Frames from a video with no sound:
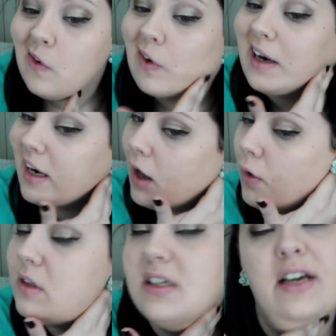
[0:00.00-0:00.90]
Right now
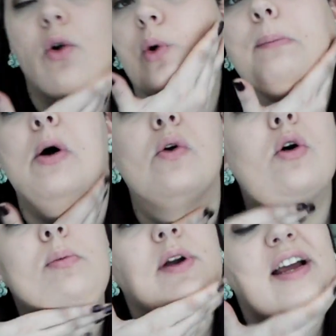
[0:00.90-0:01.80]
it's like
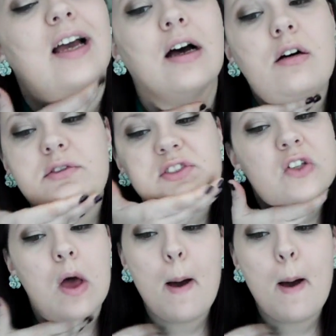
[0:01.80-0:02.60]
hormonal breakouts